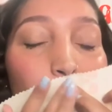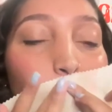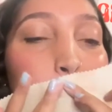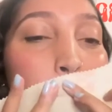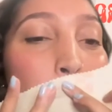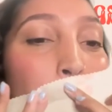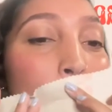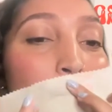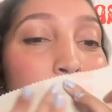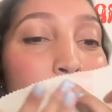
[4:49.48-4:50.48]
Okay,
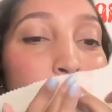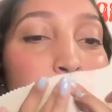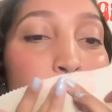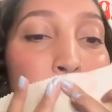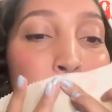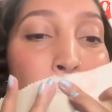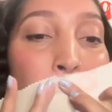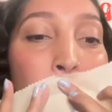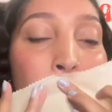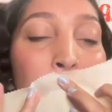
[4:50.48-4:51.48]
rub it in,
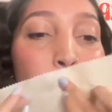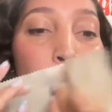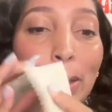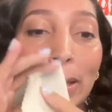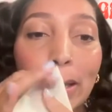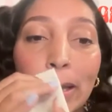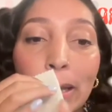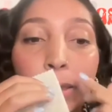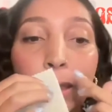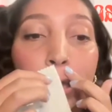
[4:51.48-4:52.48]

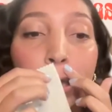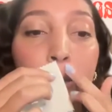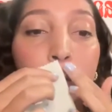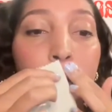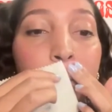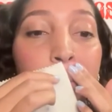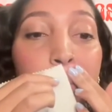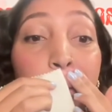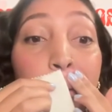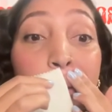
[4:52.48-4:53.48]
and then
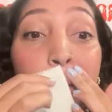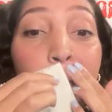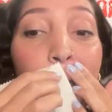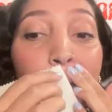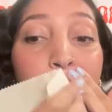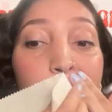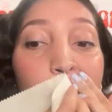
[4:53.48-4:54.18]
pull top,